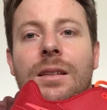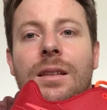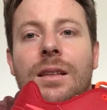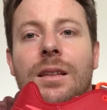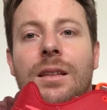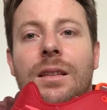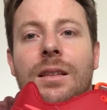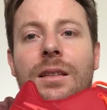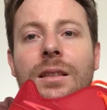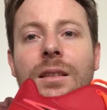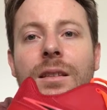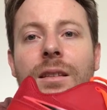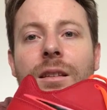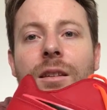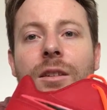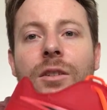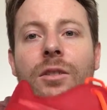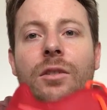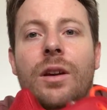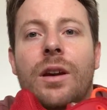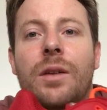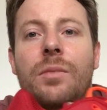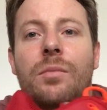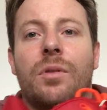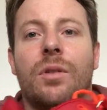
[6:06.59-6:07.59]
is a
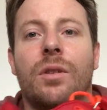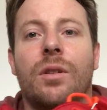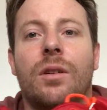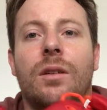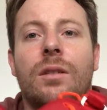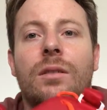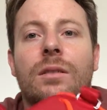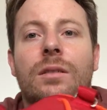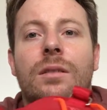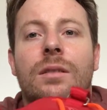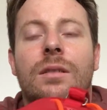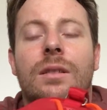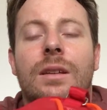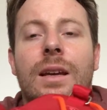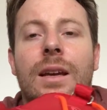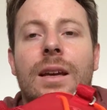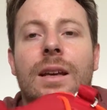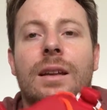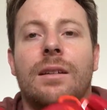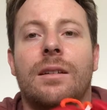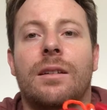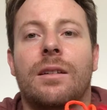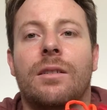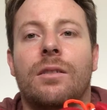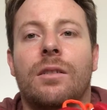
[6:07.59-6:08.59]
great product
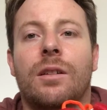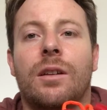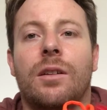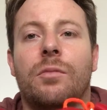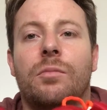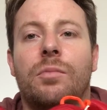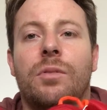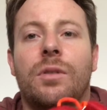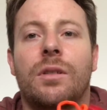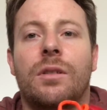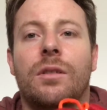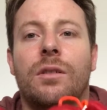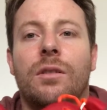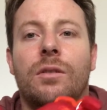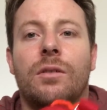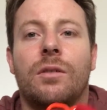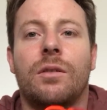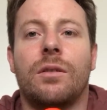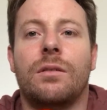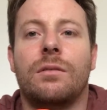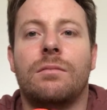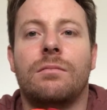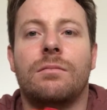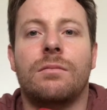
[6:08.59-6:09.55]
and it'll help you to do it.